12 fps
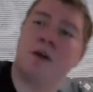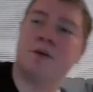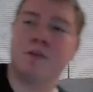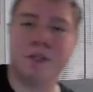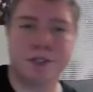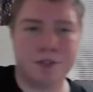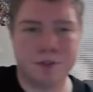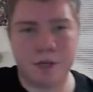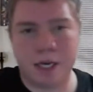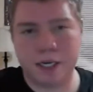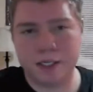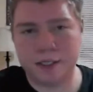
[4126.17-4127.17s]
I'm going to do.
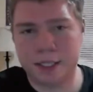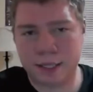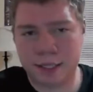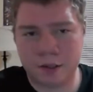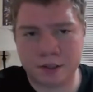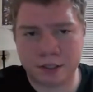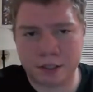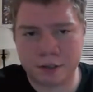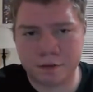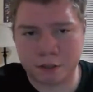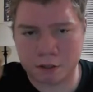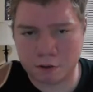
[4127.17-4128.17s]
Actually, I think I'll just leave
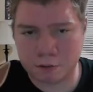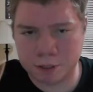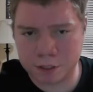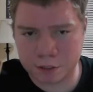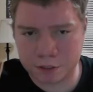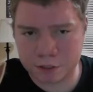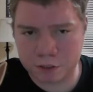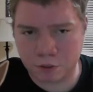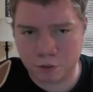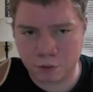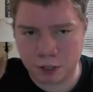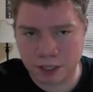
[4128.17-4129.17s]
it alone because it looks
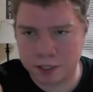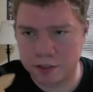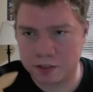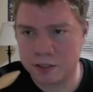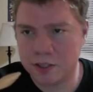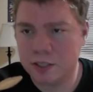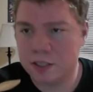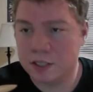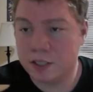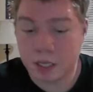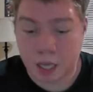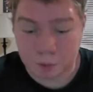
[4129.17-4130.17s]
cool, actually.
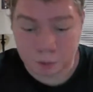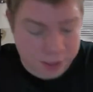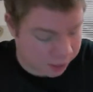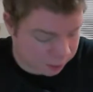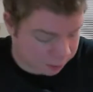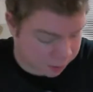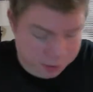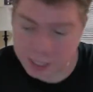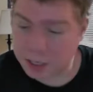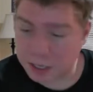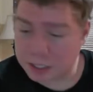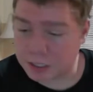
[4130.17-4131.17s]
I wish I could put that
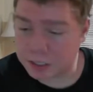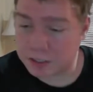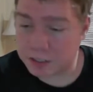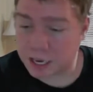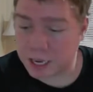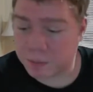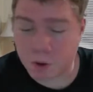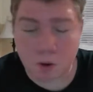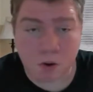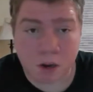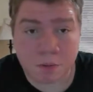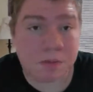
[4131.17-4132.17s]
other eyeball
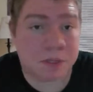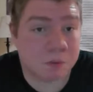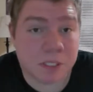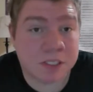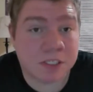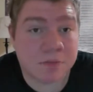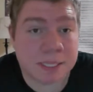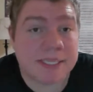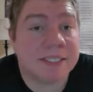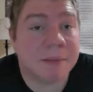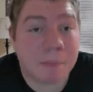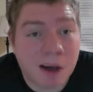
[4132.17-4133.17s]
on, but what you expect
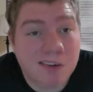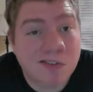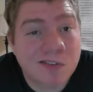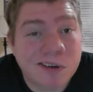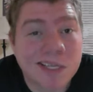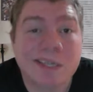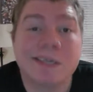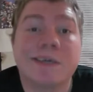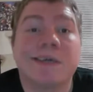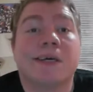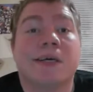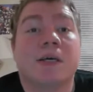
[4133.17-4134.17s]
is a model.
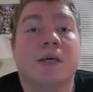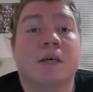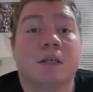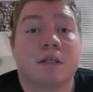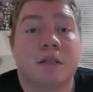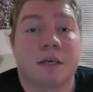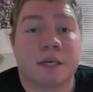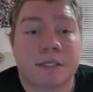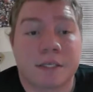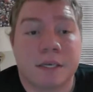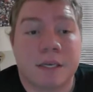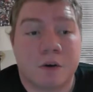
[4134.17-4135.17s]
Like I
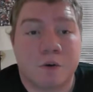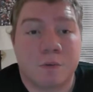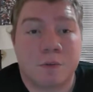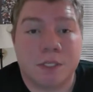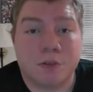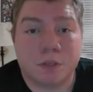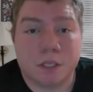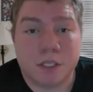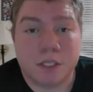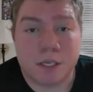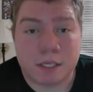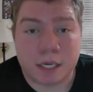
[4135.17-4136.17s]
said, I will be
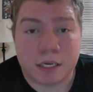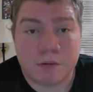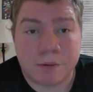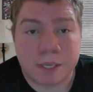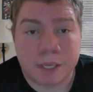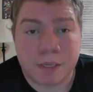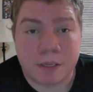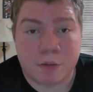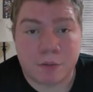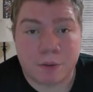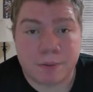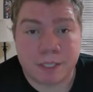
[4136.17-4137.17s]
doing Untitled Kid
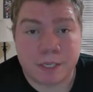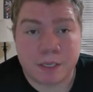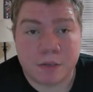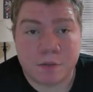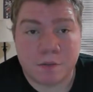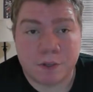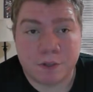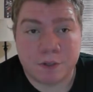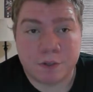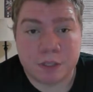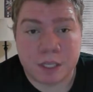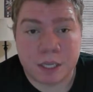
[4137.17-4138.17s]

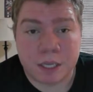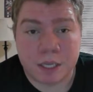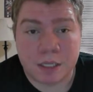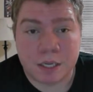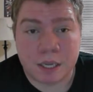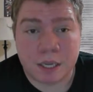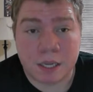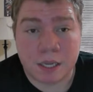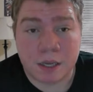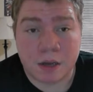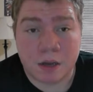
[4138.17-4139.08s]
reviews and a